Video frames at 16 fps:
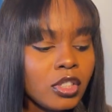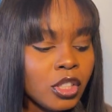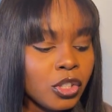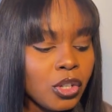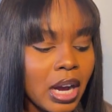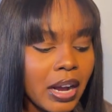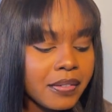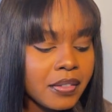
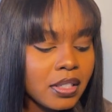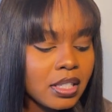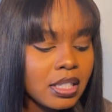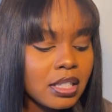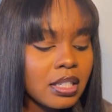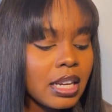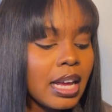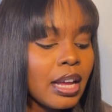you have to see
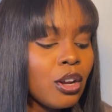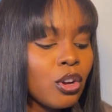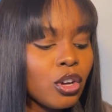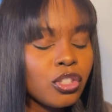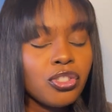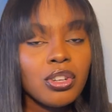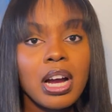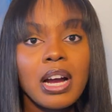the
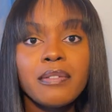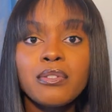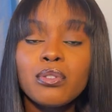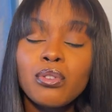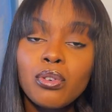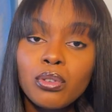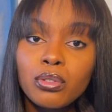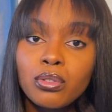landlord you have to
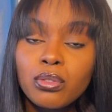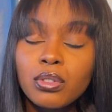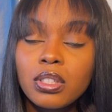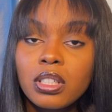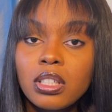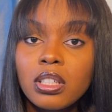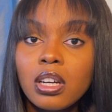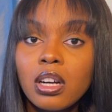go to
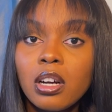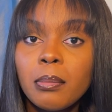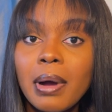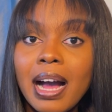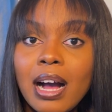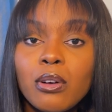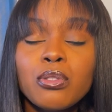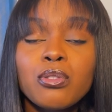the um,
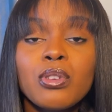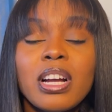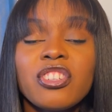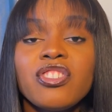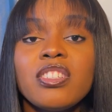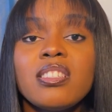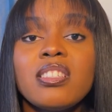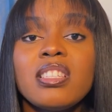house to
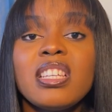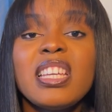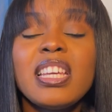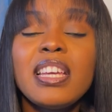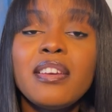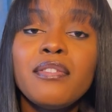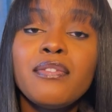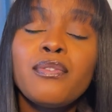actually see
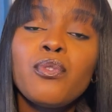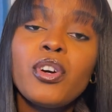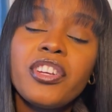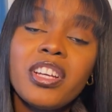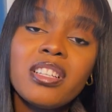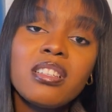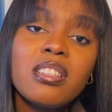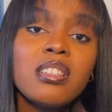if what
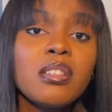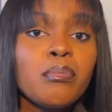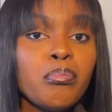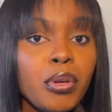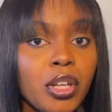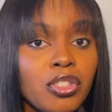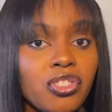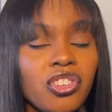you're seeing in
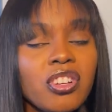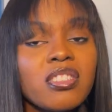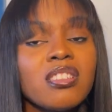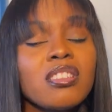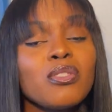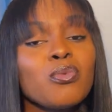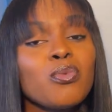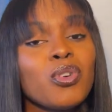pictures
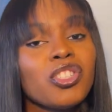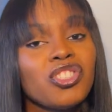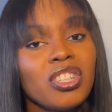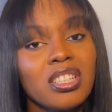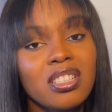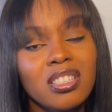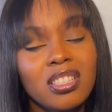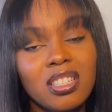is what
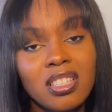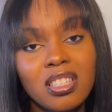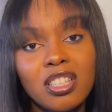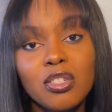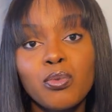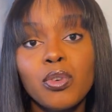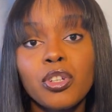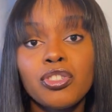you're seeing
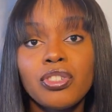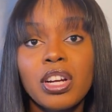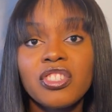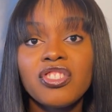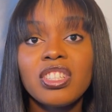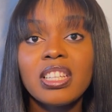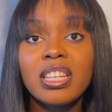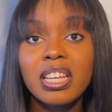is what you
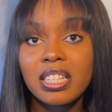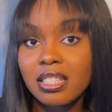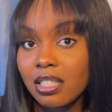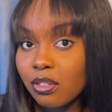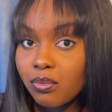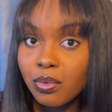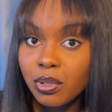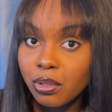actually get
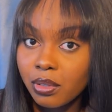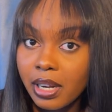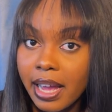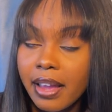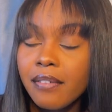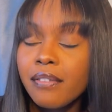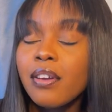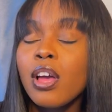in real
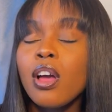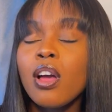life